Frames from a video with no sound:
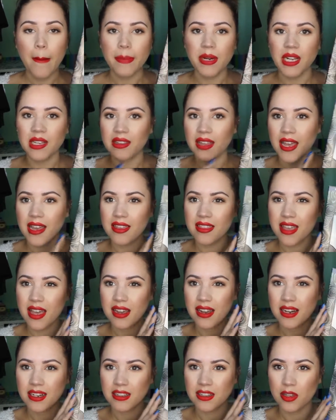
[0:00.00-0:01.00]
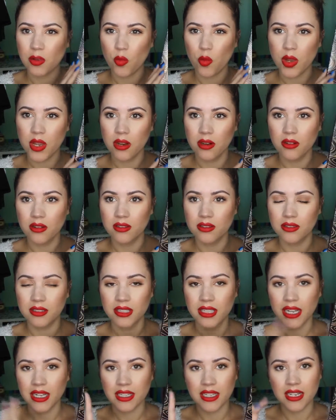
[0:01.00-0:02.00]
but I like that kind of like weird,
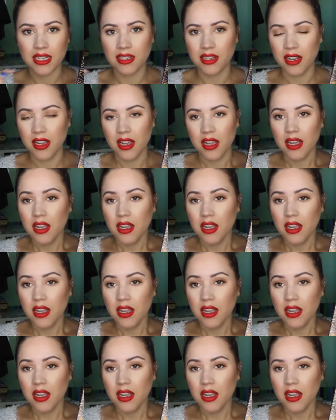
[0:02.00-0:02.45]
slightly